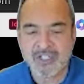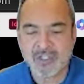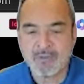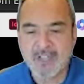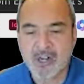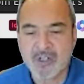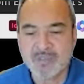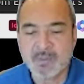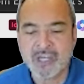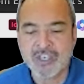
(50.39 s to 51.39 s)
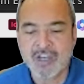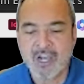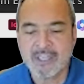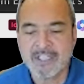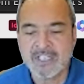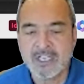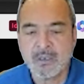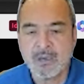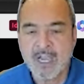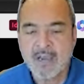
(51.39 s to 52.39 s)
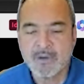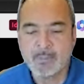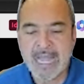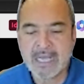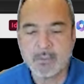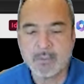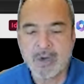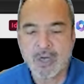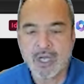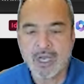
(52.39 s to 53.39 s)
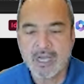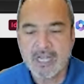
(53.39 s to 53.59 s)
We've got our Spanish colleagues here from Latin America,